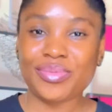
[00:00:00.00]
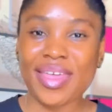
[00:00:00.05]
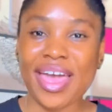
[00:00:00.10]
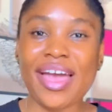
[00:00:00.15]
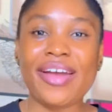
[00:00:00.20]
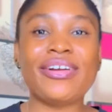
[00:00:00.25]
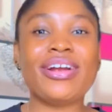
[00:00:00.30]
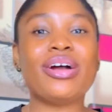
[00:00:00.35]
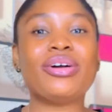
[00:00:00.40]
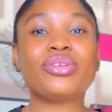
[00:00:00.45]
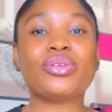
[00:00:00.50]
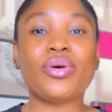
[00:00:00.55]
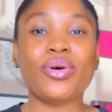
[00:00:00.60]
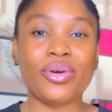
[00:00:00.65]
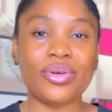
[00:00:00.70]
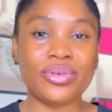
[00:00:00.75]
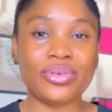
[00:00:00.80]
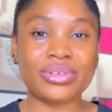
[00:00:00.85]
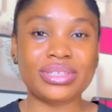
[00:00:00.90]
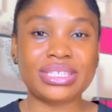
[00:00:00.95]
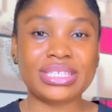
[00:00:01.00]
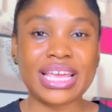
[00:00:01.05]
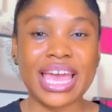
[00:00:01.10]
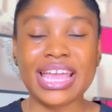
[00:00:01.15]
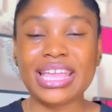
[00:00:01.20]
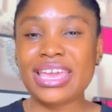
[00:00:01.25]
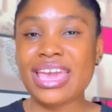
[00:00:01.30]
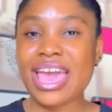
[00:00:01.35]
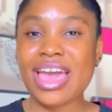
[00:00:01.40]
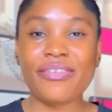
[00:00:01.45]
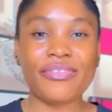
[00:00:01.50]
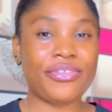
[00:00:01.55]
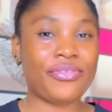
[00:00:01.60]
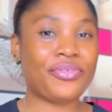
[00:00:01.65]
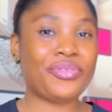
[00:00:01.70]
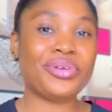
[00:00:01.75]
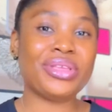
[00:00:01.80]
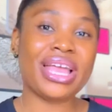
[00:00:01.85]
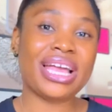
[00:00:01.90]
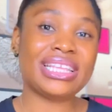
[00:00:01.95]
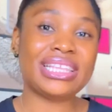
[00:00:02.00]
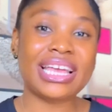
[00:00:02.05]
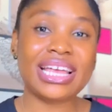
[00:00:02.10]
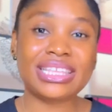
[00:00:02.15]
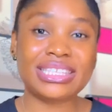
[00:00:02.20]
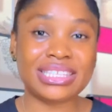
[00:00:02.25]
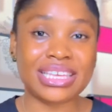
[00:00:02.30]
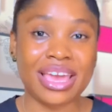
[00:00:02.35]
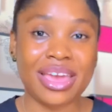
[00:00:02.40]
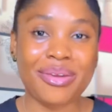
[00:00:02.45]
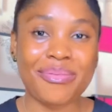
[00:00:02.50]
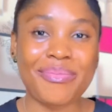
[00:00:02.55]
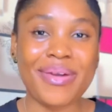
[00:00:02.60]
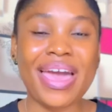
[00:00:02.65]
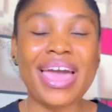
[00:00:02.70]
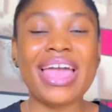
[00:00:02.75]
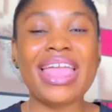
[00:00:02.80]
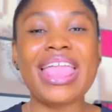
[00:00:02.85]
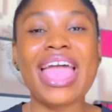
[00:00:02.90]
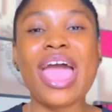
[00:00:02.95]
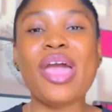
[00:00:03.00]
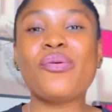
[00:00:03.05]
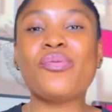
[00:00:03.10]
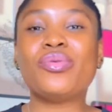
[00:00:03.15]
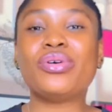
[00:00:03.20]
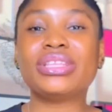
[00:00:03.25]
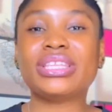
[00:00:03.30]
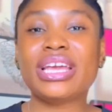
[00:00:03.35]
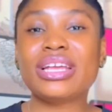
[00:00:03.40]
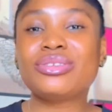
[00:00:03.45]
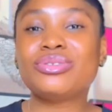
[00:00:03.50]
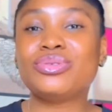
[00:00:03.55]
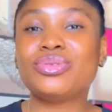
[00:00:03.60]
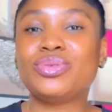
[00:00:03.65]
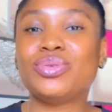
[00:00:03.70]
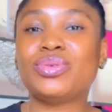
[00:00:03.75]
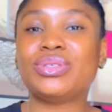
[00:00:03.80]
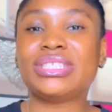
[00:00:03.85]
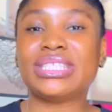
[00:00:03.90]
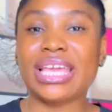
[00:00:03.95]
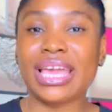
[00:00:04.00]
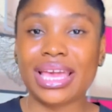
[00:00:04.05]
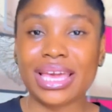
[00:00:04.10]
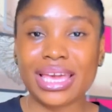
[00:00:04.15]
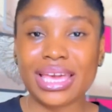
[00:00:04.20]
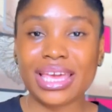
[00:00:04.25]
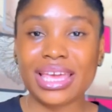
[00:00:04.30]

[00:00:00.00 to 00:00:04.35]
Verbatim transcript: around August, I didn't have a phone at that time and I wanted to do tech.